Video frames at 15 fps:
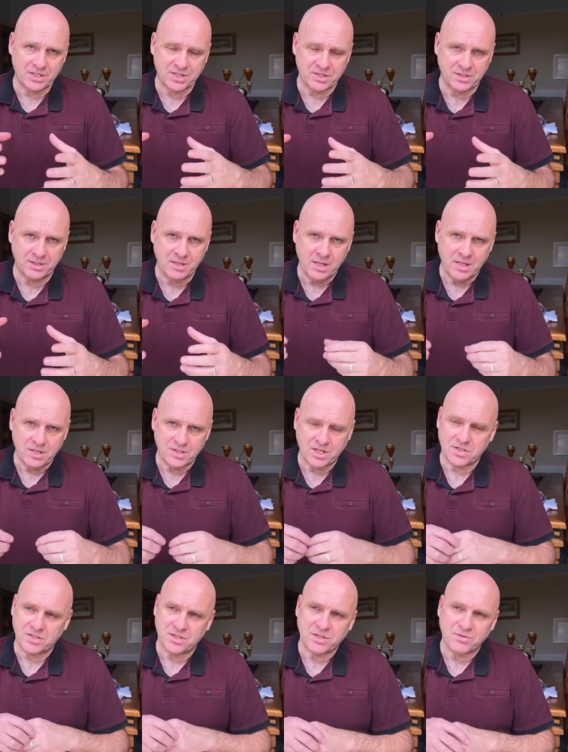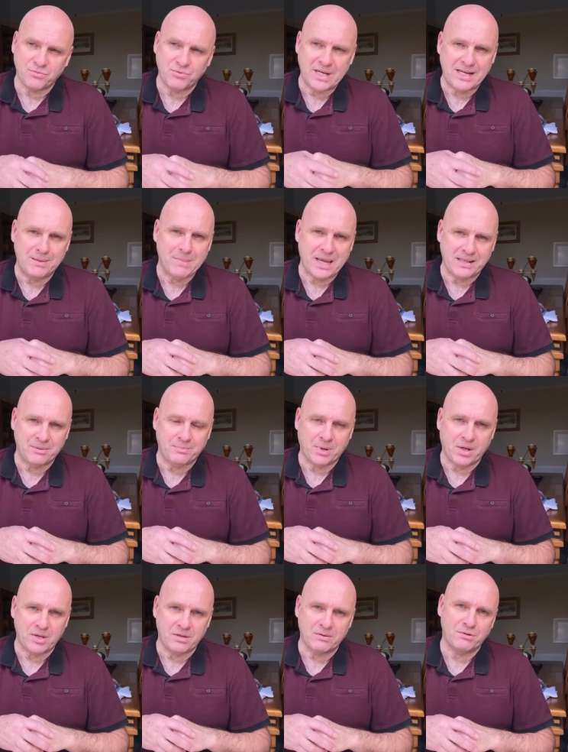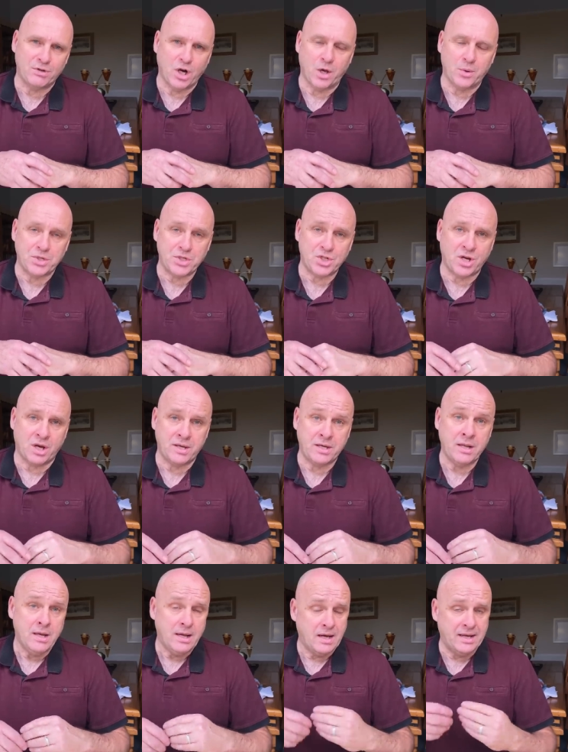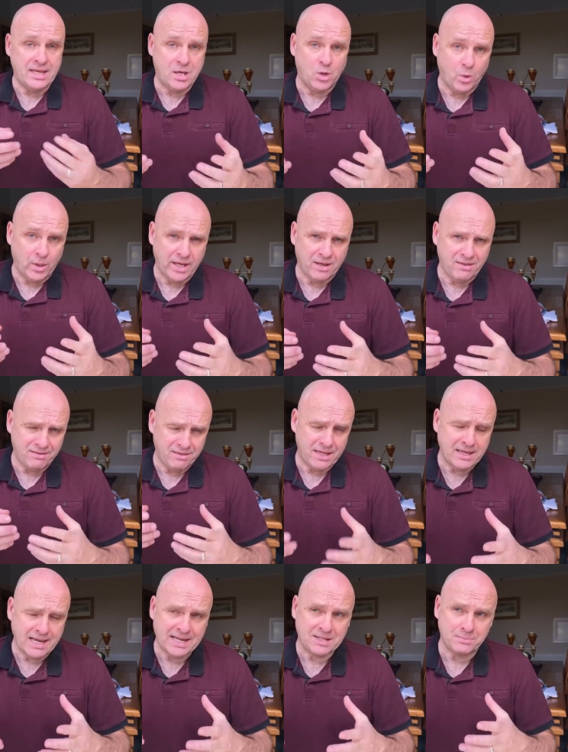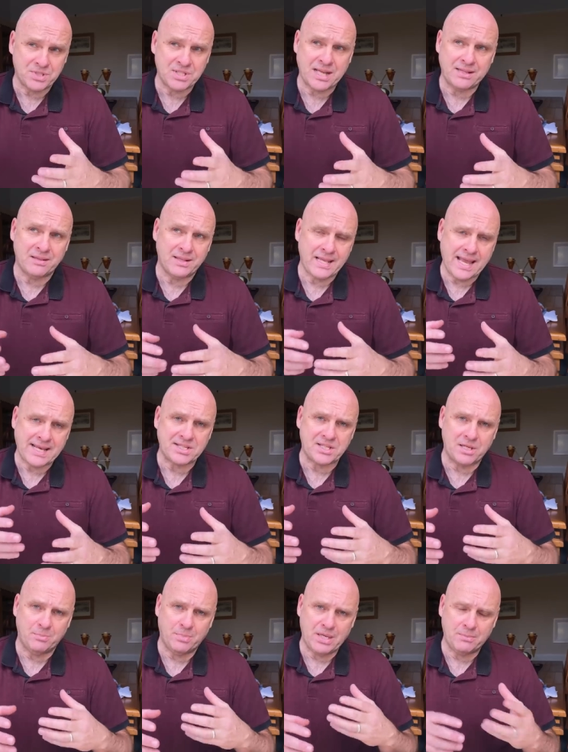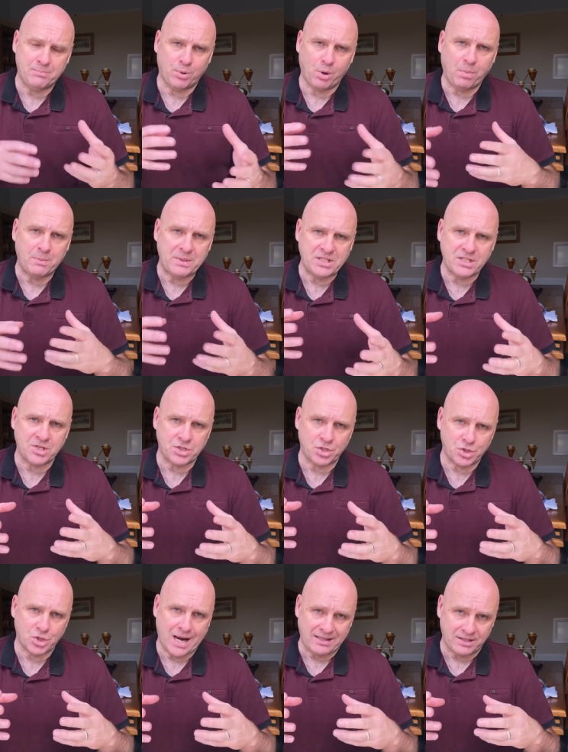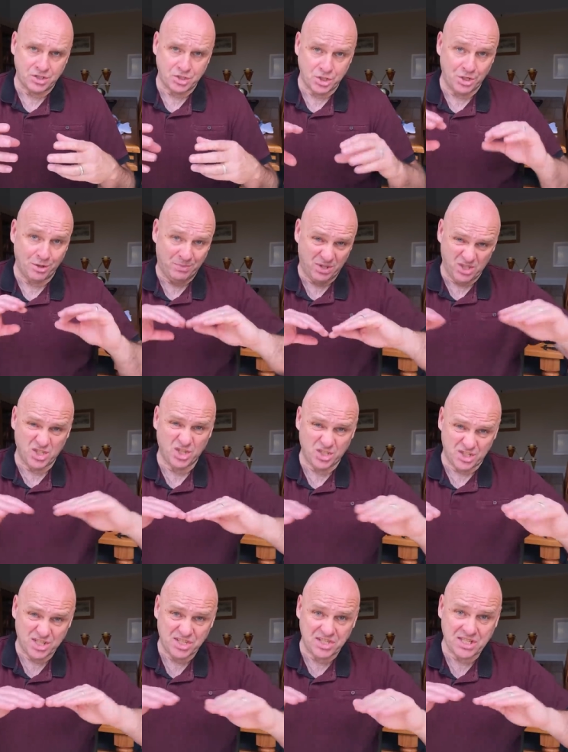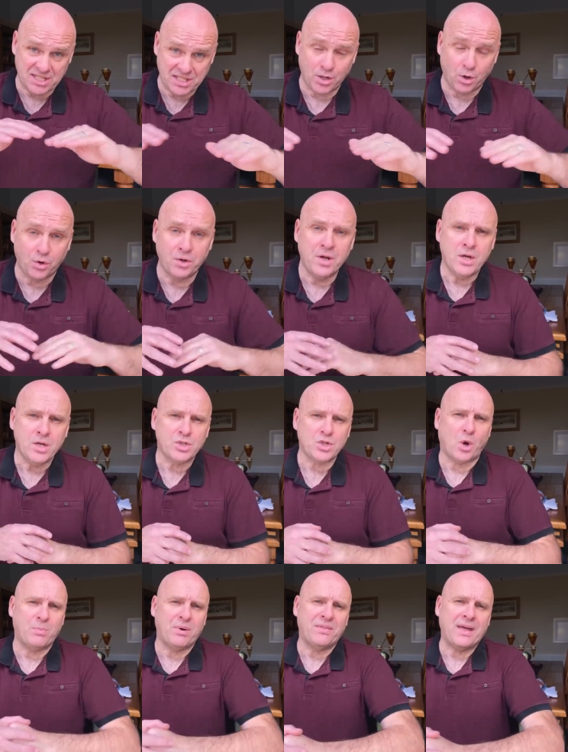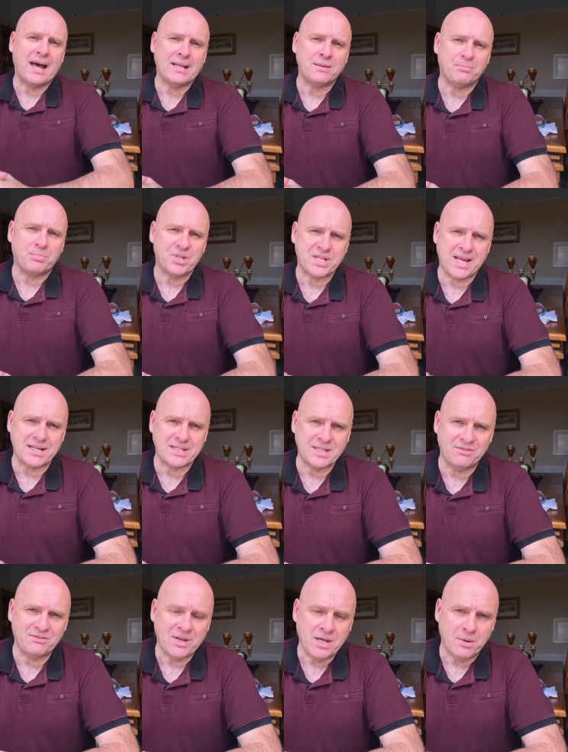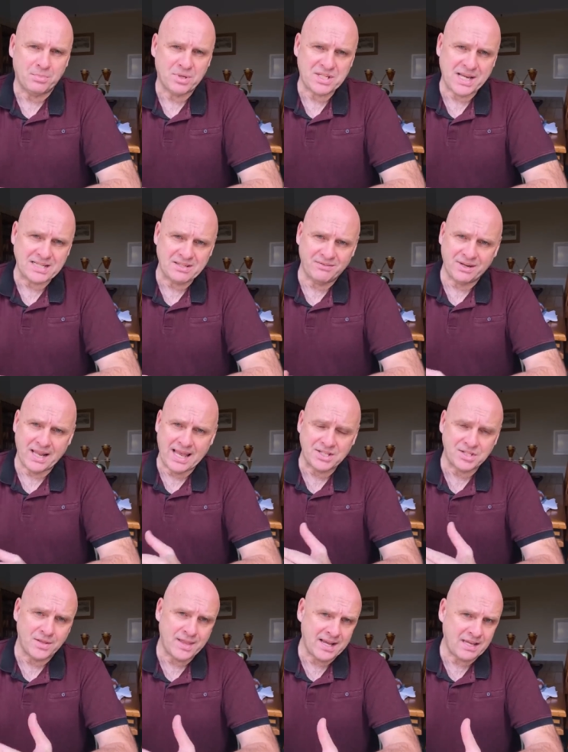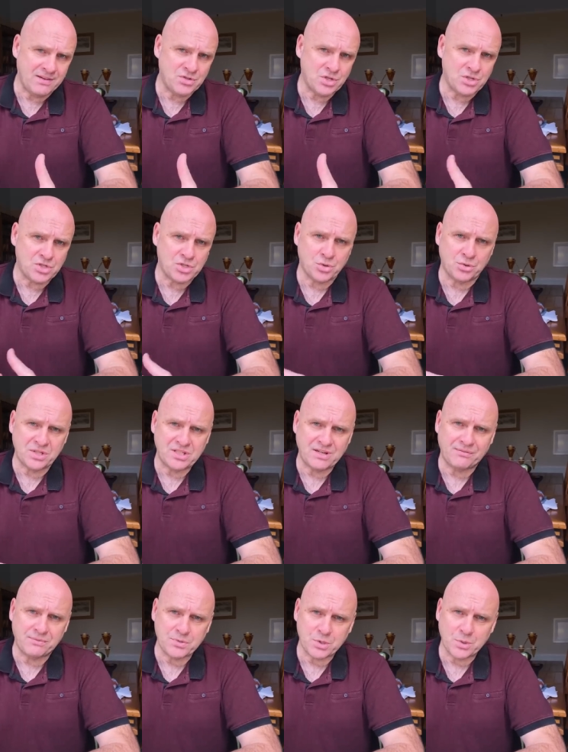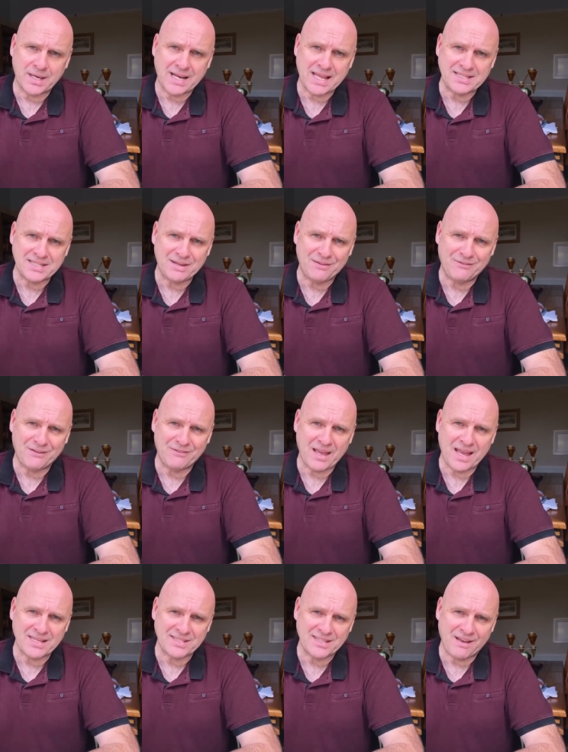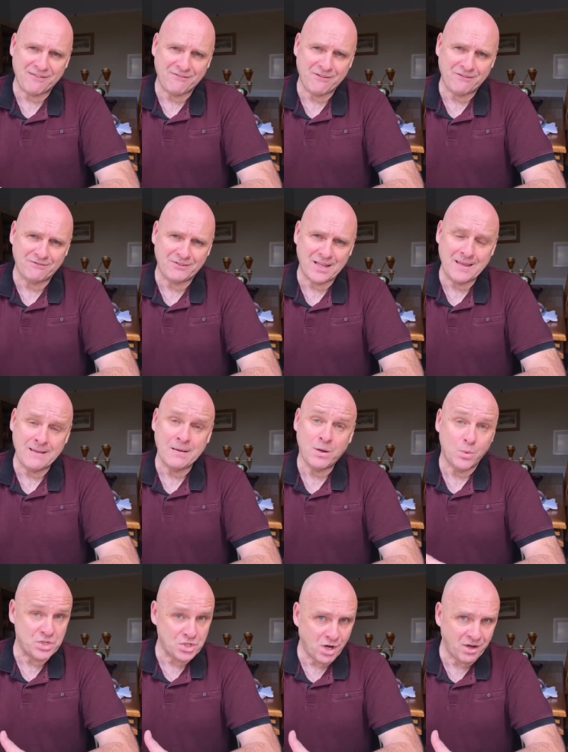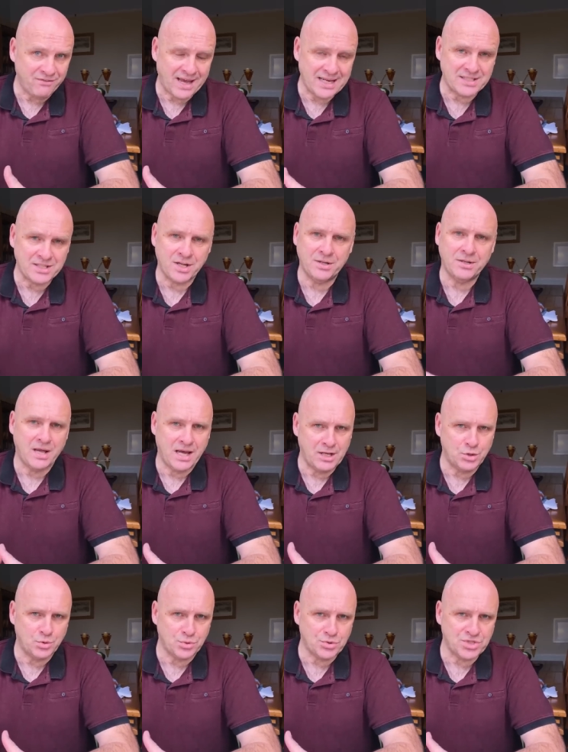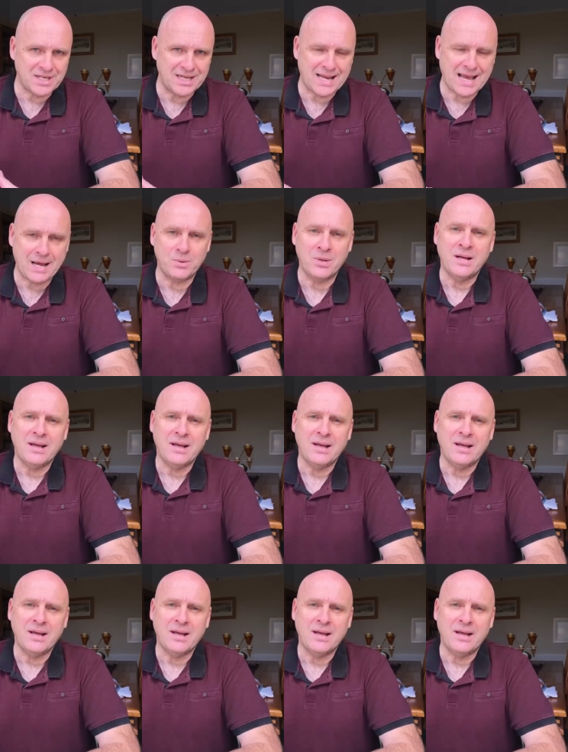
doesn't doesn't really make the bike glow and shine. And equally, I think Adam said that the XCP probably does attract the dirt, but the dirt is sitting on top of that protective protective layer. So that gives you the sort of difference between AC, ACF 50, which I've had done and you'll see now,